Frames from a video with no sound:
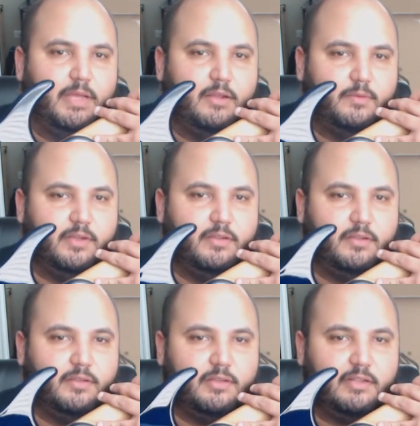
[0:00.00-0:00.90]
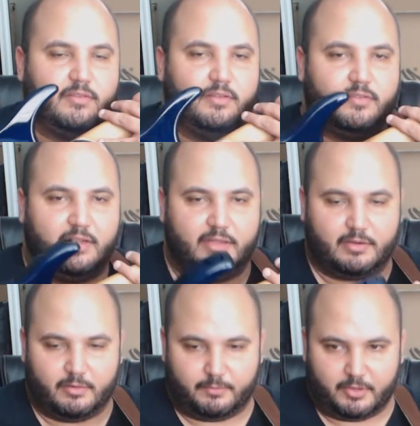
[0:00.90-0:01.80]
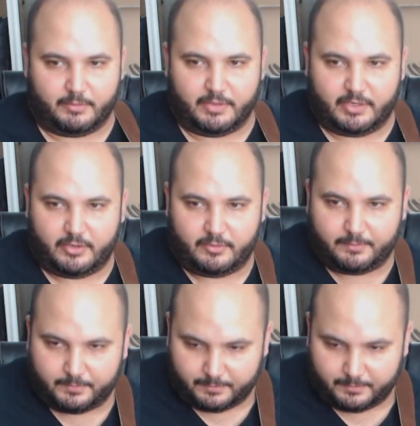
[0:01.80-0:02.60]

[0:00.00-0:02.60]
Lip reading: battery that's inside that compartment here.